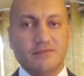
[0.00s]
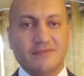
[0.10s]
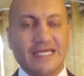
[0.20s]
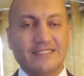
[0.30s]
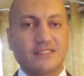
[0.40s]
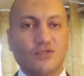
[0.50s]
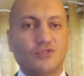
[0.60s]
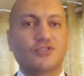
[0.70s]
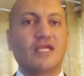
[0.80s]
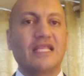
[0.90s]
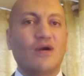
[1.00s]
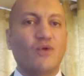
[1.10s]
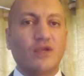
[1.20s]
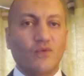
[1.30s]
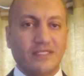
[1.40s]
That's not really a
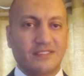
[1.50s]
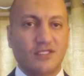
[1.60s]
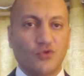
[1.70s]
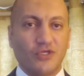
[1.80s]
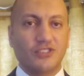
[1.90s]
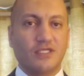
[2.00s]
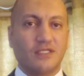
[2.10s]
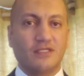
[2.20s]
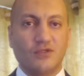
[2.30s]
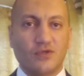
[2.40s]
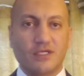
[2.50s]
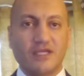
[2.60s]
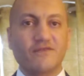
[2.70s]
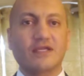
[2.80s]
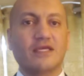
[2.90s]
win-win situation. You're
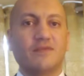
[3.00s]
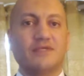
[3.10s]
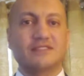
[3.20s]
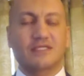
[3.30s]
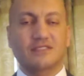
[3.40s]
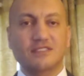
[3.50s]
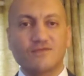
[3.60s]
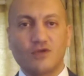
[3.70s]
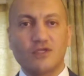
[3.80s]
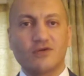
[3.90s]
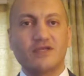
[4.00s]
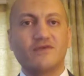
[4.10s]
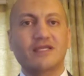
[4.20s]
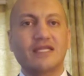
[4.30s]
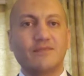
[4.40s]
never going to be successful. You're
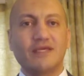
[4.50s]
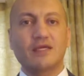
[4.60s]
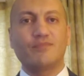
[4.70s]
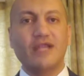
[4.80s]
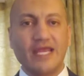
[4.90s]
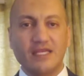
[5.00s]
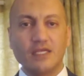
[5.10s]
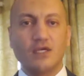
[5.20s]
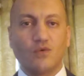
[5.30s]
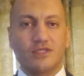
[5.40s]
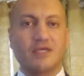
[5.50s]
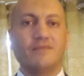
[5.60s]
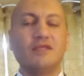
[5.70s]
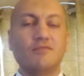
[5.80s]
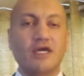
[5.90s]
never going to make a brand. What I
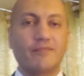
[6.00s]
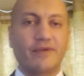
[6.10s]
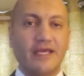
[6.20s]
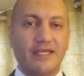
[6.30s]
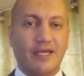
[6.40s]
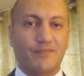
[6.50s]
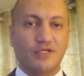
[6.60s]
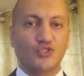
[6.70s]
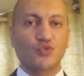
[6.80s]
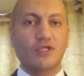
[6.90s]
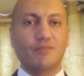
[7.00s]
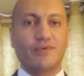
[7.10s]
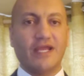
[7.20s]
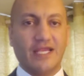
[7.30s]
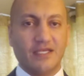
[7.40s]
mean by a brand, a personal
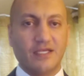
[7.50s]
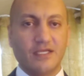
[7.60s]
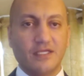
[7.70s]
brand.